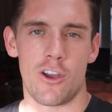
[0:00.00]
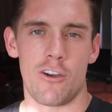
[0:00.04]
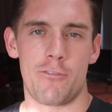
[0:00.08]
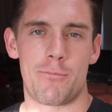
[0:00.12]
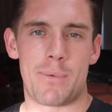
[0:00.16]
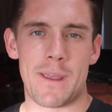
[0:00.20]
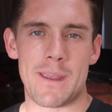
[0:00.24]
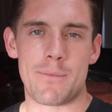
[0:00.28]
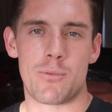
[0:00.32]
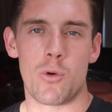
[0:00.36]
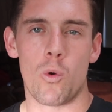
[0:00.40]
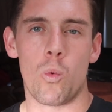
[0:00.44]

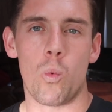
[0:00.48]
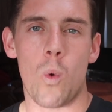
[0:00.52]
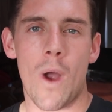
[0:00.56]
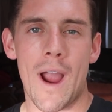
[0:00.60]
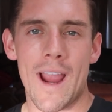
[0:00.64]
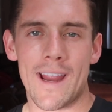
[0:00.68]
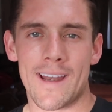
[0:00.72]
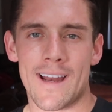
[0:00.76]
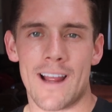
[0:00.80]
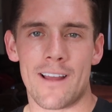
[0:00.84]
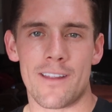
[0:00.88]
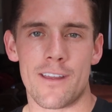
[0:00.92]
of people
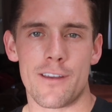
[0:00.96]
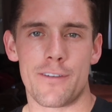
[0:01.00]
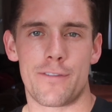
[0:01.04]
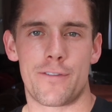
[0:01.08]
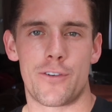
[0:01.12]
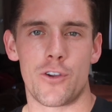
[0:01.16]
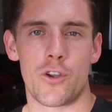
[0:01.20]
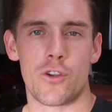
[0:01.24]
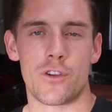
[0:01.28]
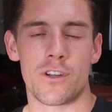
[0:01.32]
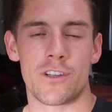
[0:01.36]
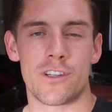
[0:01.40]
weighing out their
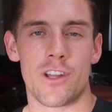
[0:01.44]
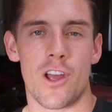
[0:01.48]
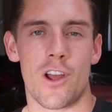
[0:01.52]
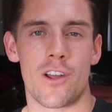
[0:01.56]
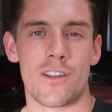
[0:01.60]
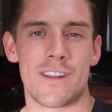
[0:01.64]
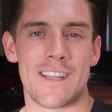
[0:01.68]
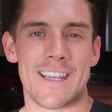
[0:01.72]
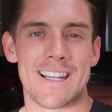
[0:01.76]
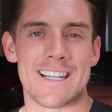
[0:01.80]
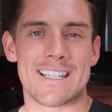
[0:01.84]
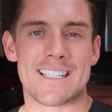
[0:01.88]
food and
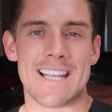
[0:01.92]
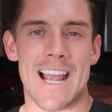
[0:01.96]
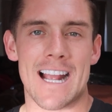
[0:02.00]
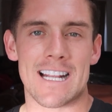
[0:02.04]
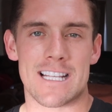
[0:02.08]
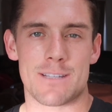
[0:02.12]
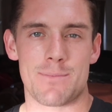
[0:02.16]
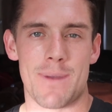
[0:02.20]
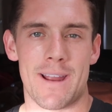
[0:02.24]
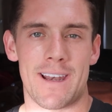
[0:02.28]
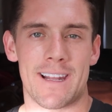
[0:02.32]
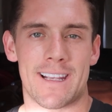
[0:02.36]
knowing the
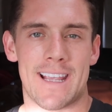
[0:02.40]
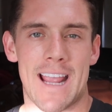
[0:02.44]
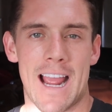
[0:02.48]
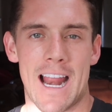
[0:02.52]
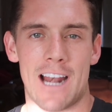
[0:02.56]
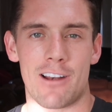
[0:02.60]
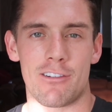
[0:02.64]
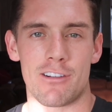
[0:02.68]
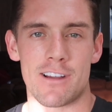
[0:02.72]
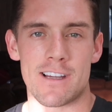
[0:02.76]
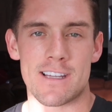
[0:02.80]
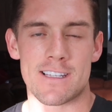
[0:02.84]
exact amount of
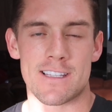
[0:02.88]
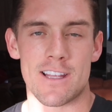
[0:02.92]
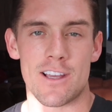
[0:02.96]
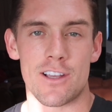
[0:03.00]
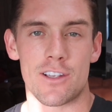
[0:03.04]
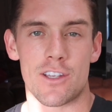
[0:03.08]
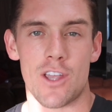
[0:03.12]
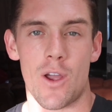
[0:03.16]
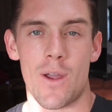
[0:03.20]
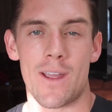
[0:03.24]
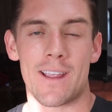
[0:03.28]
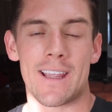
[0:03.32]
calories
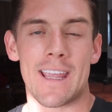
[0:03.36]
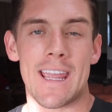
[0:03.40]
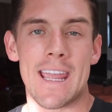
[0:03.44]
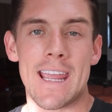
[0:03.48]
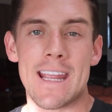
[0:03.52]
that are going